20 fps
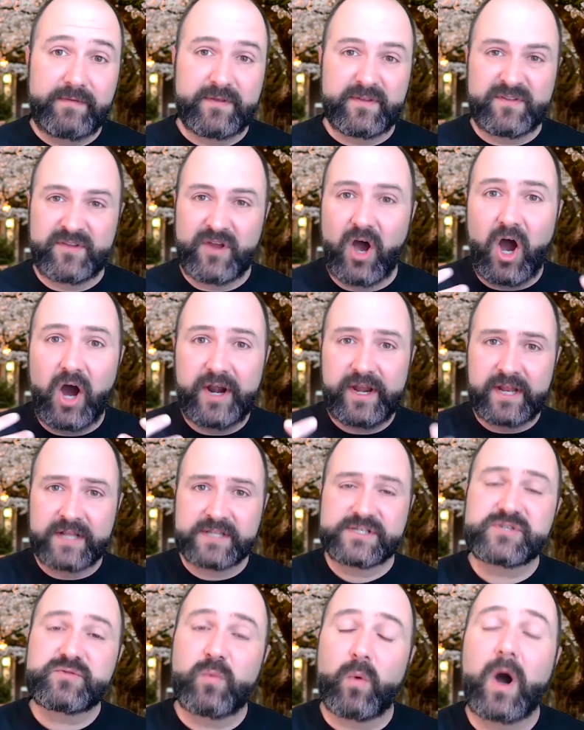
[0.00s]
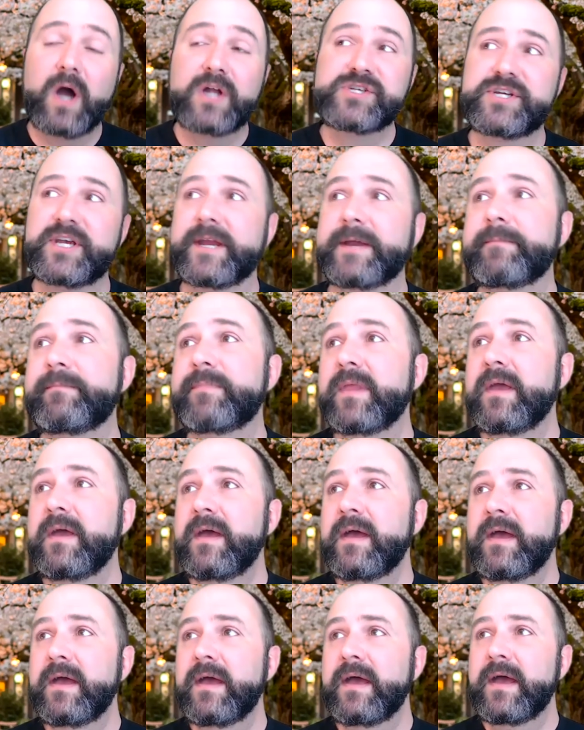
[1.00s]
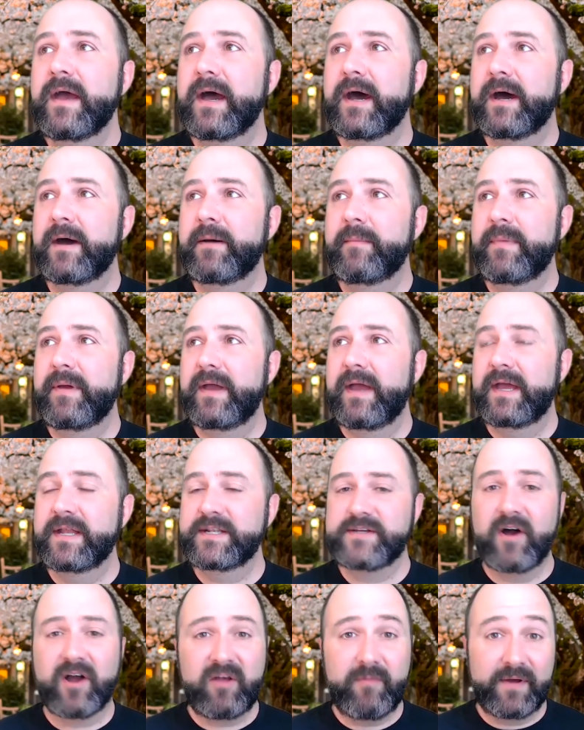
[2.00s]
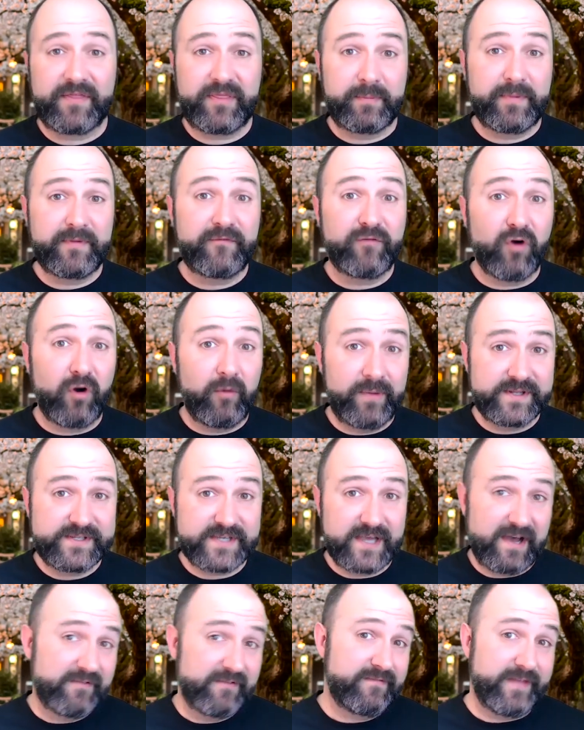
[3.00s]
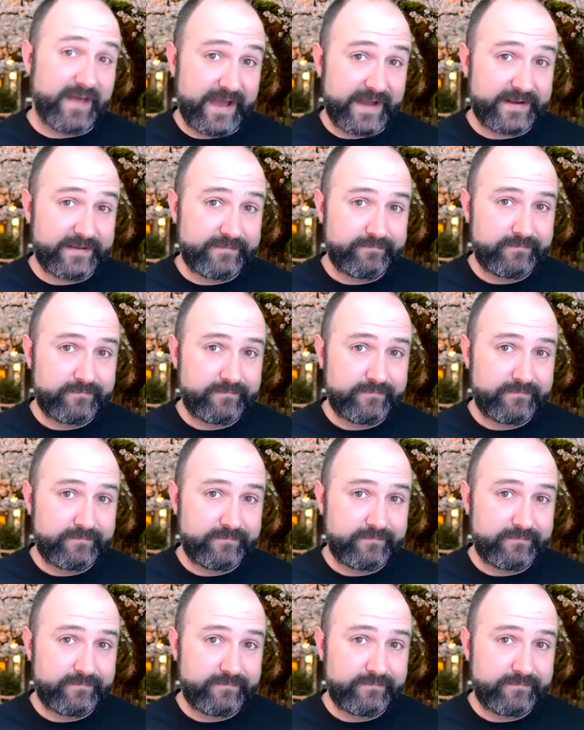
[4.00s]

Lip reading: That an audience is watching, and talk about the performance of that.